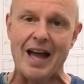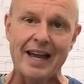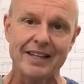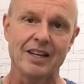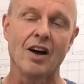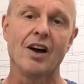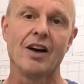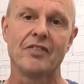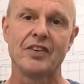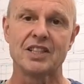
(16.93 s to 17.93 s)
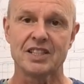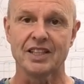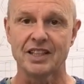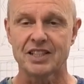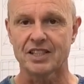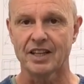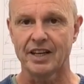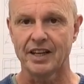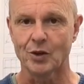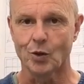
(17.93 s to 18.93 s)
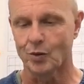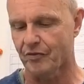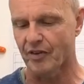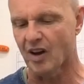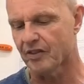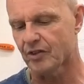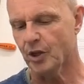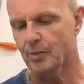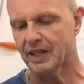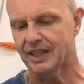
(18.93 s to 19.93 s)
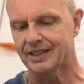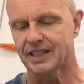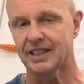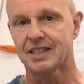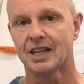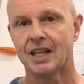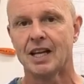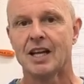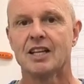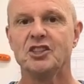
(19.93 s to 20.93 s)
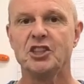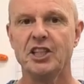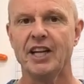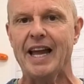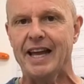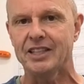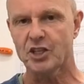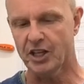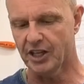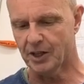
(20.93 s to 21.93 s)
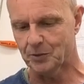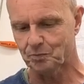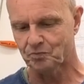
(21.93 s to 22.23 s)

8.5 cc or 5 cubic inches GHQ.